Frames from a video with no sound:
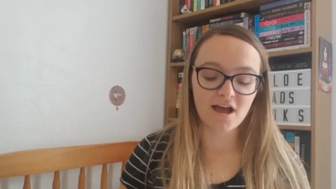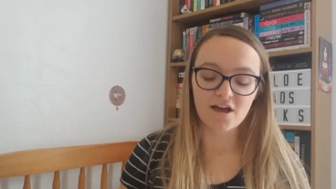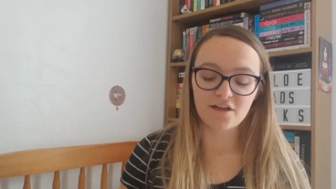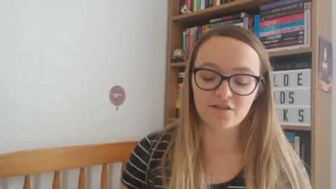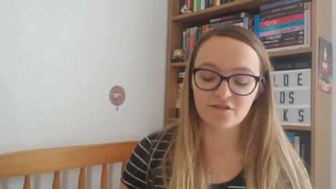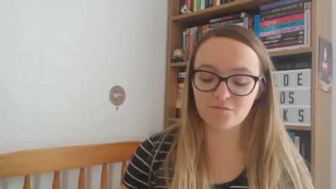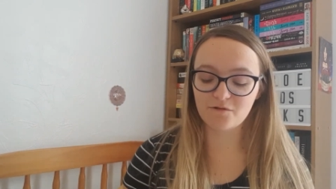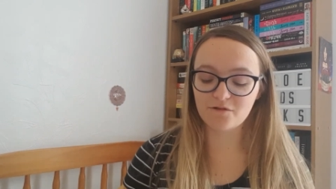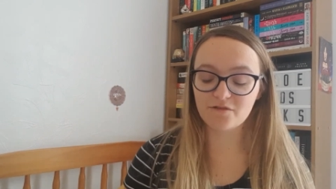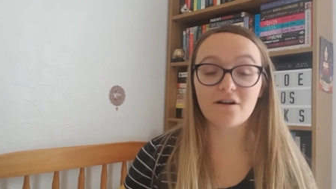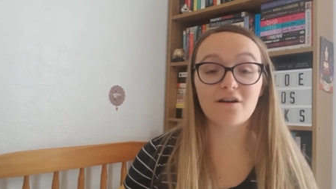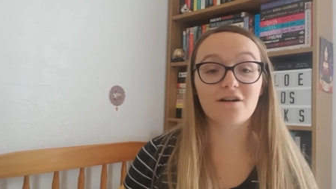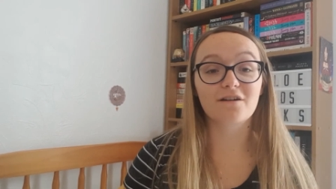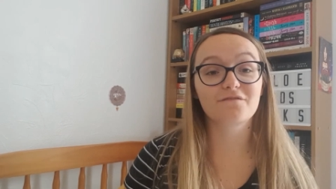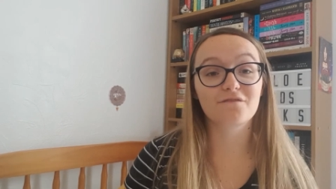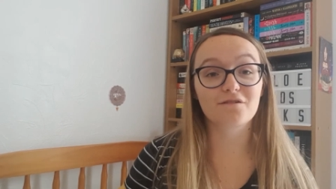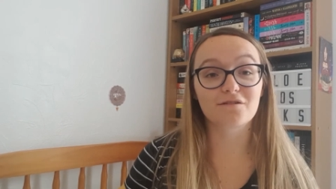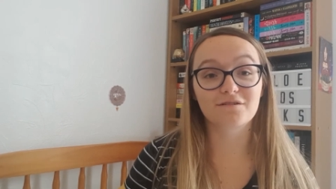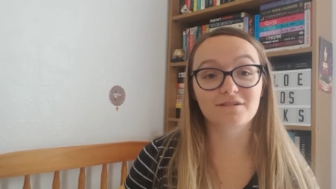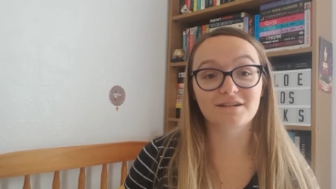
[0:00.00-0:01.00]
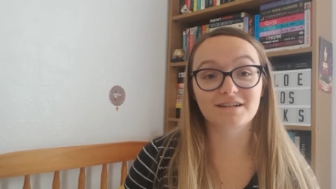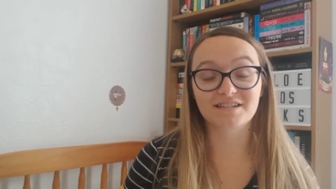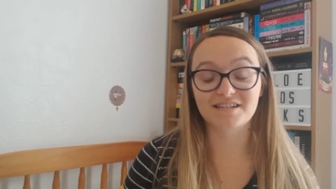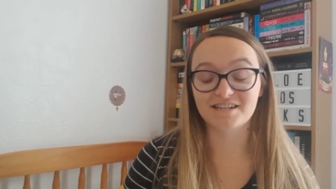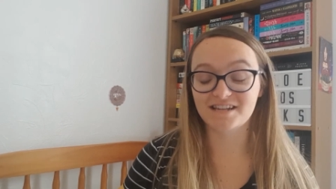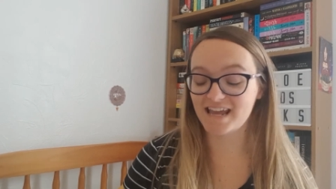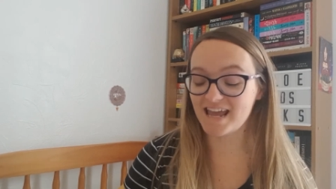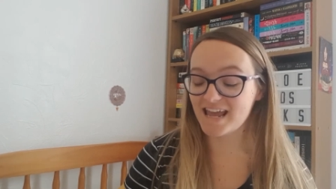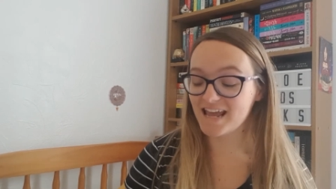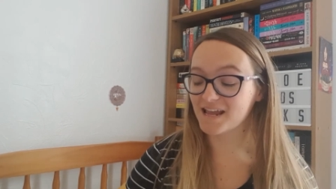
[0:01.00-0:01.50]
The one that I've gone to
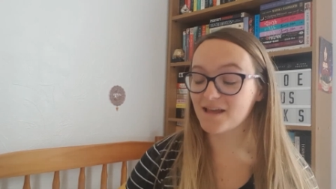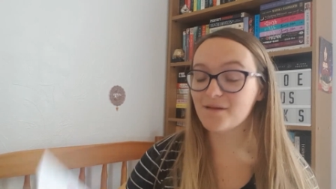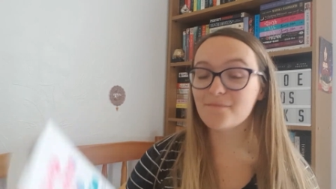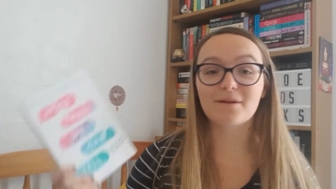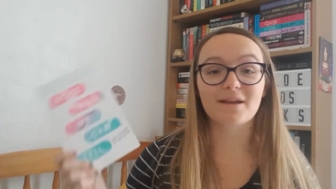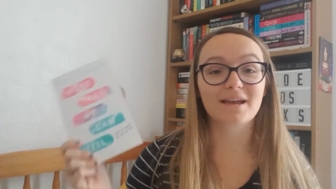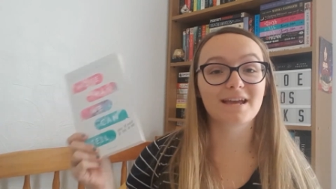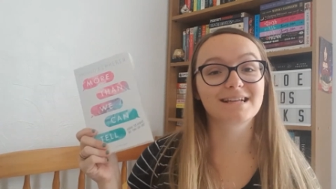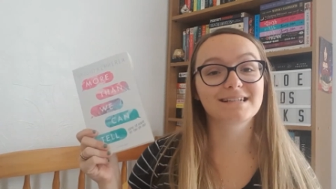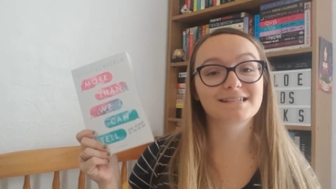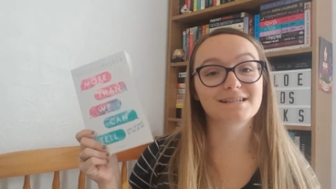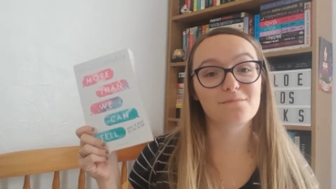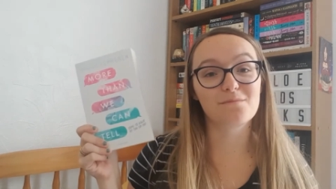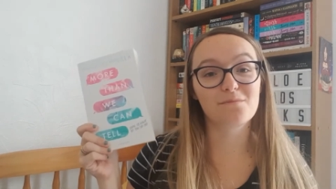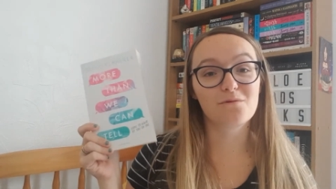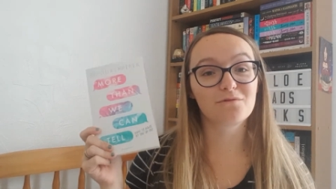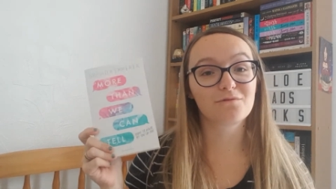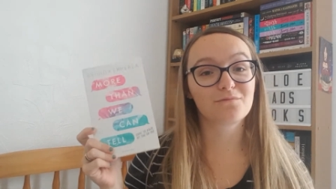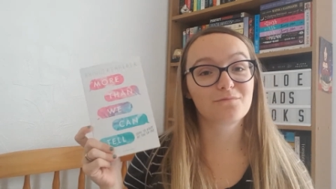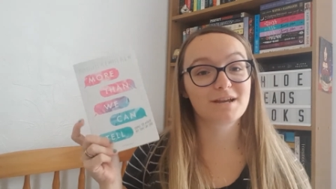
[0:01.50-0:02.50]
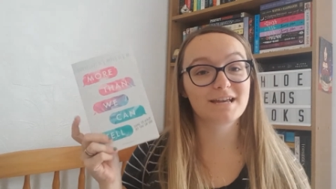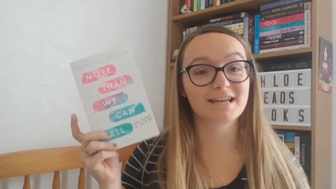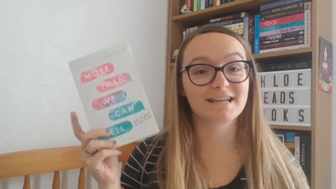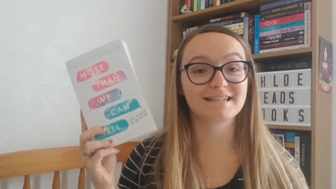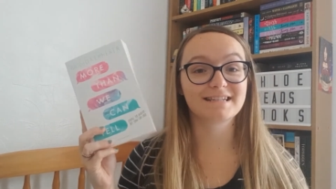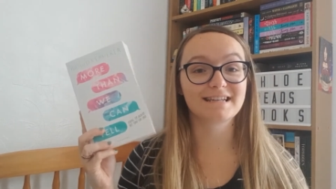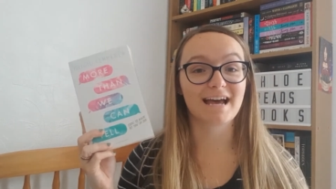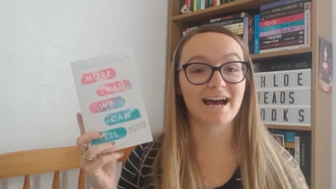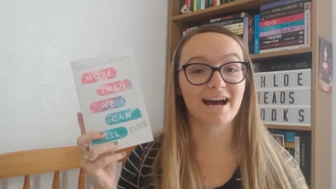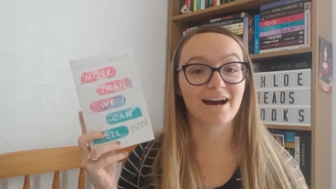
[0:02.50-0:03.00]
keep is More Than We Can
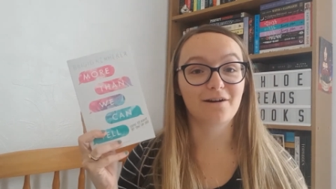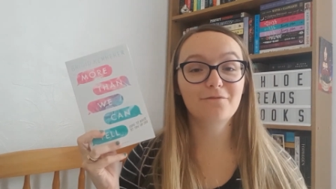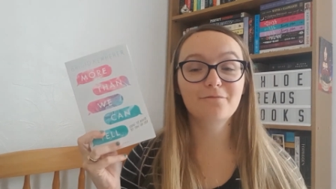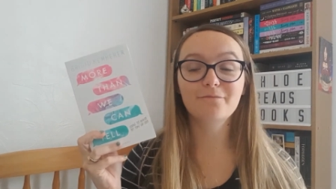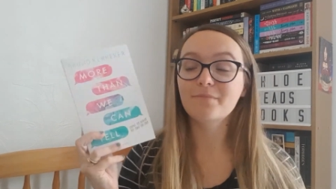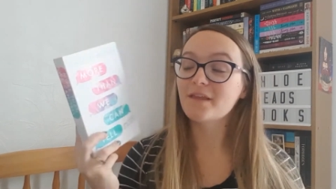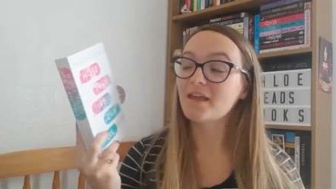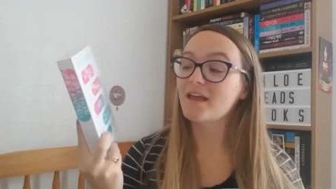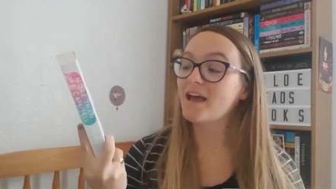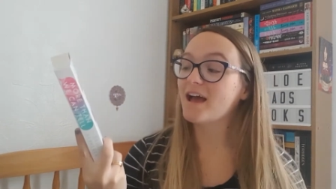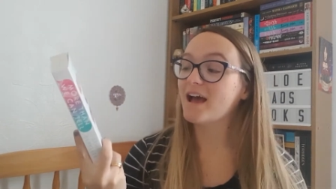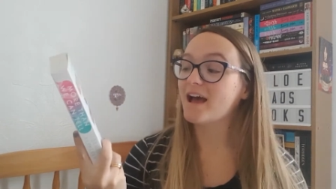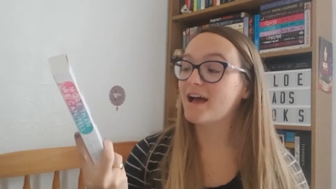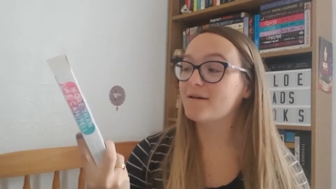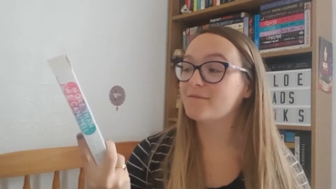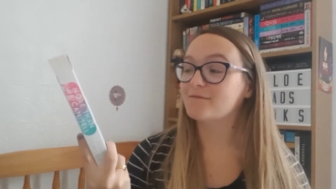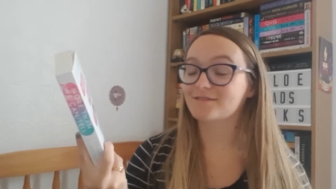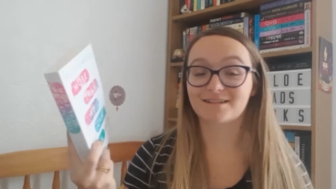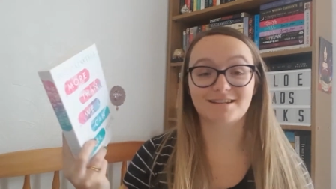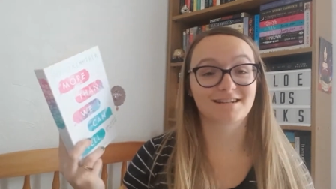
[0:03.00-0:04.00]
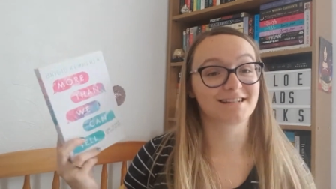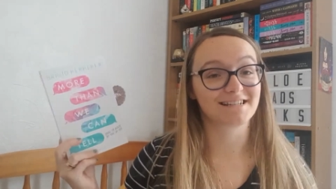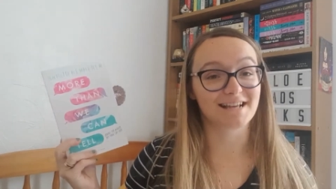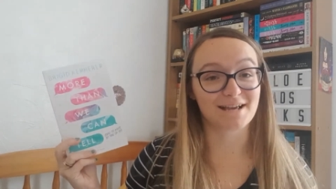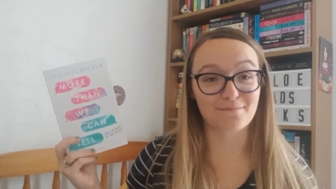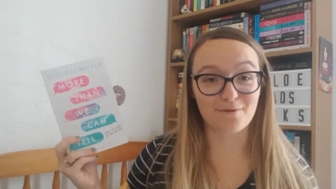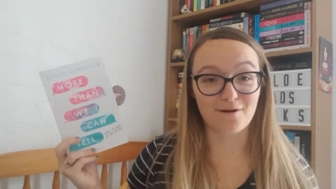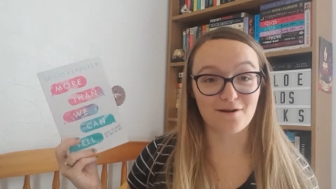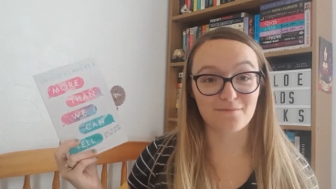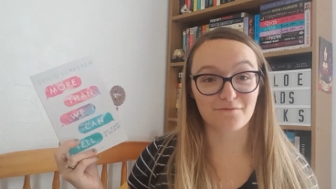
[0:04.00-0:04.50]
Tell, um, I was going to say
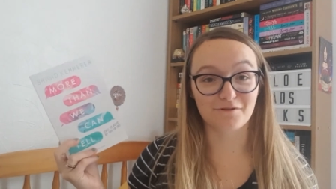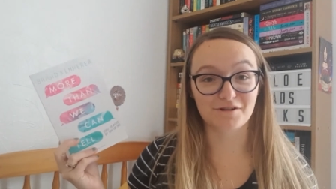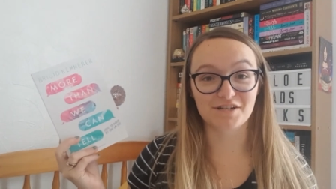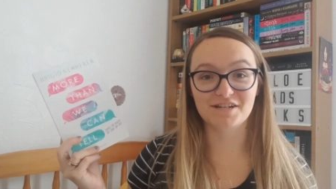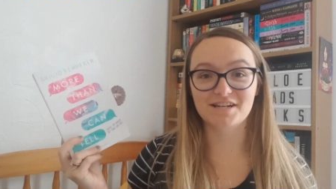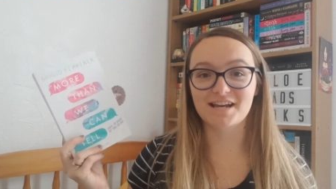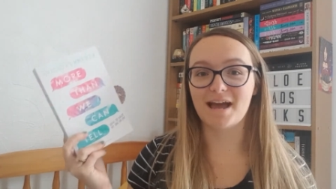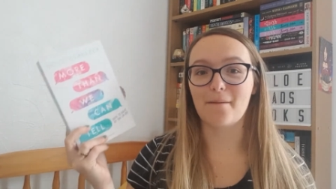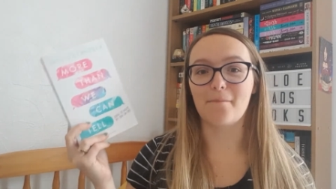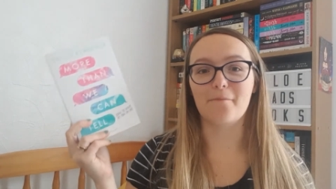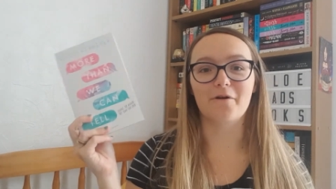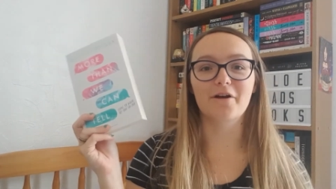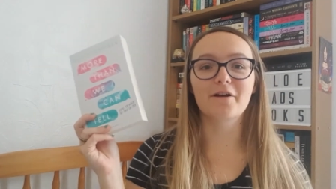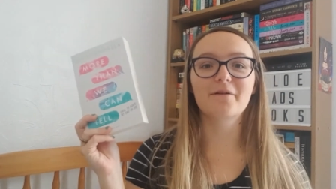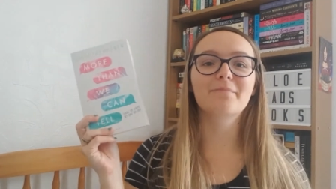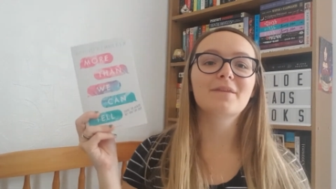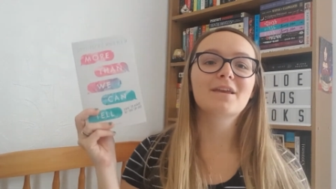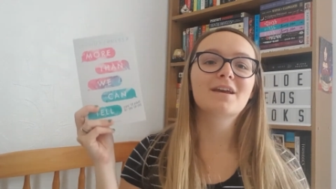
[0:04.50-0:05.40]
by Brigid Kemmerer.